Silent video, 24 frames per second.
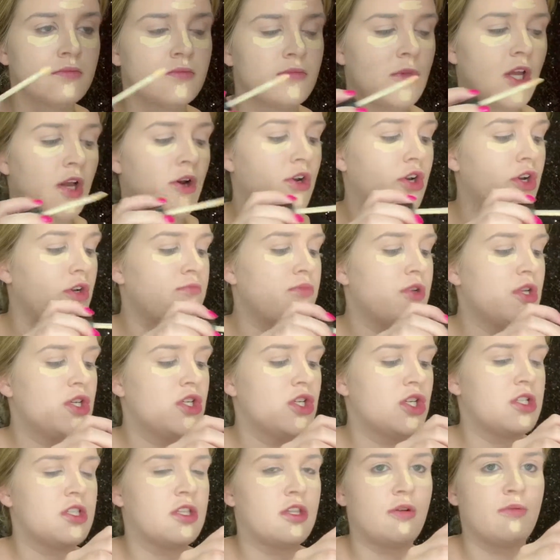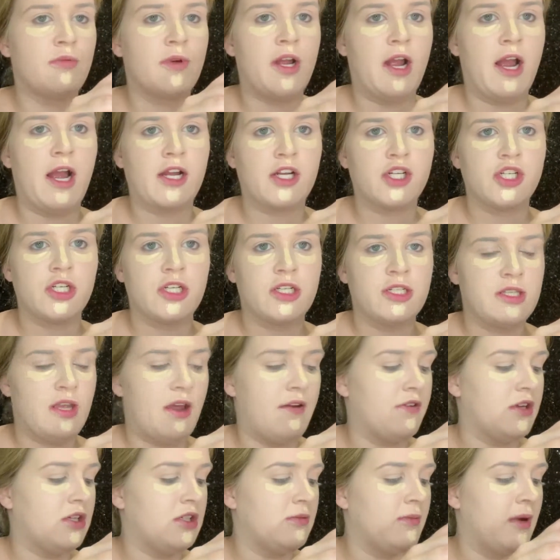Now, it could be just the reaction it's
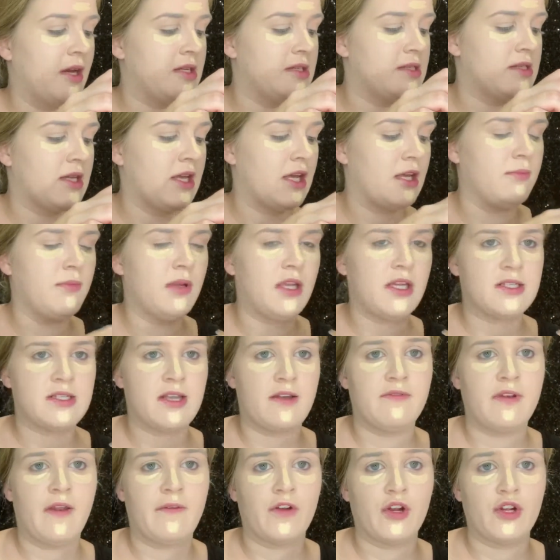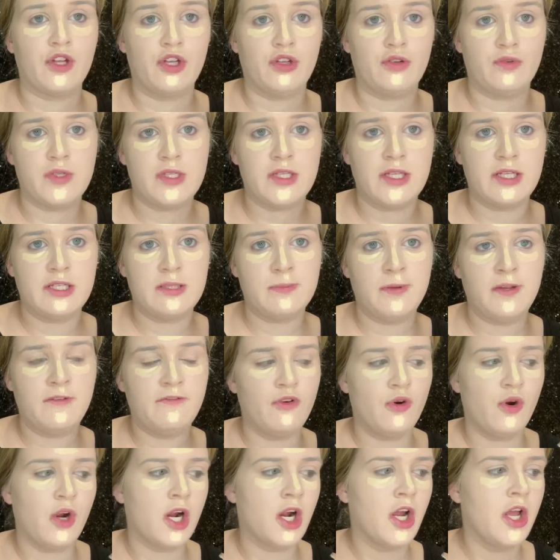having to my skin because I've never used this
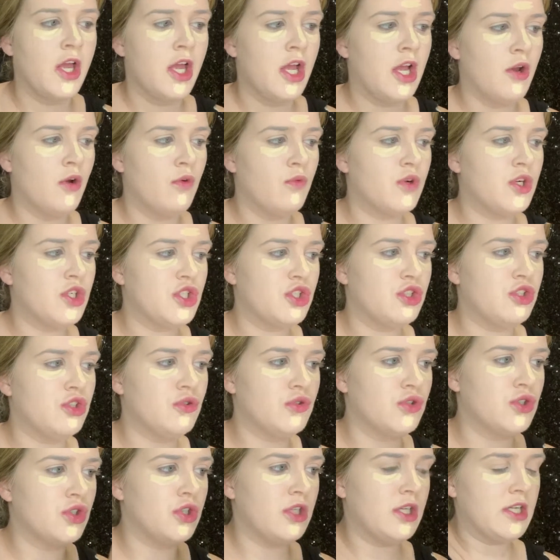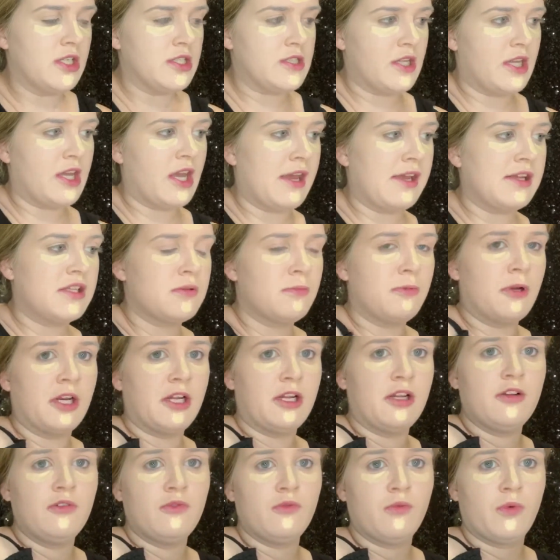before, which usually is the case, but
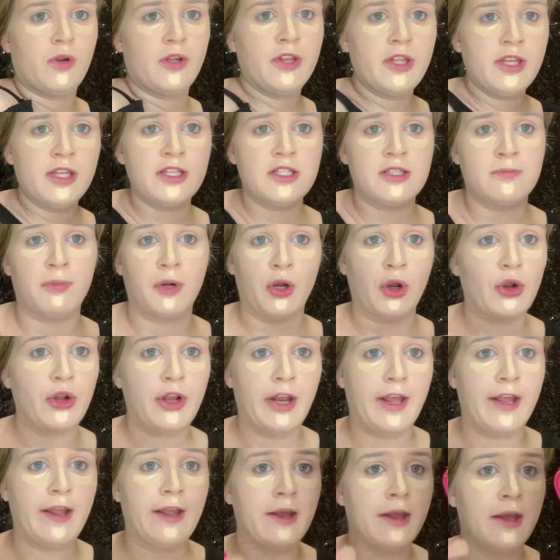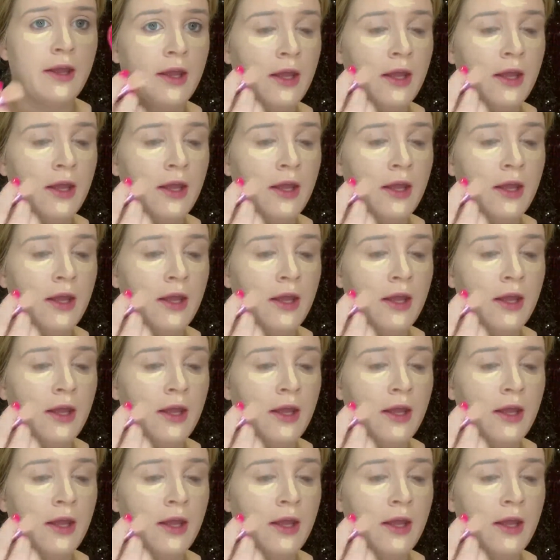it really is burning.